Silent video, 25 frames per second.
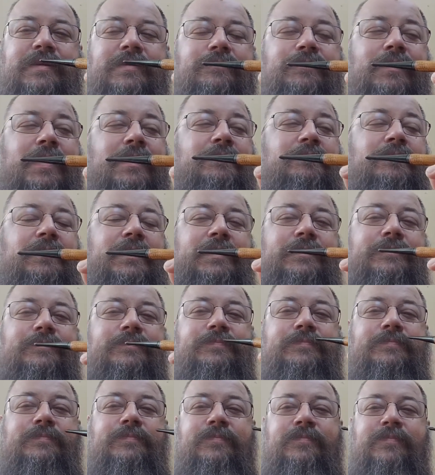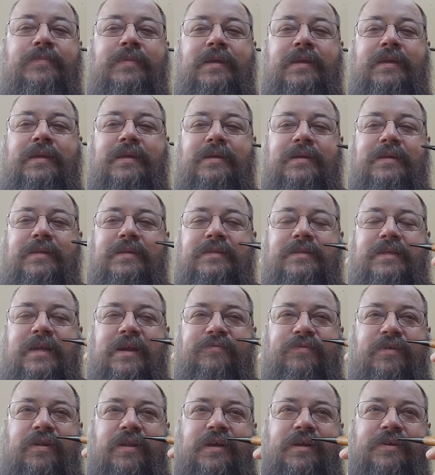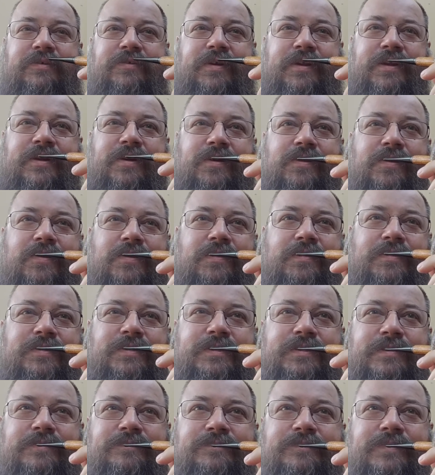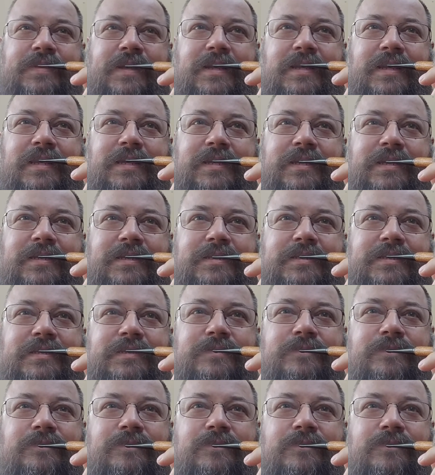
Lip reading: Probably several hundred yards at least.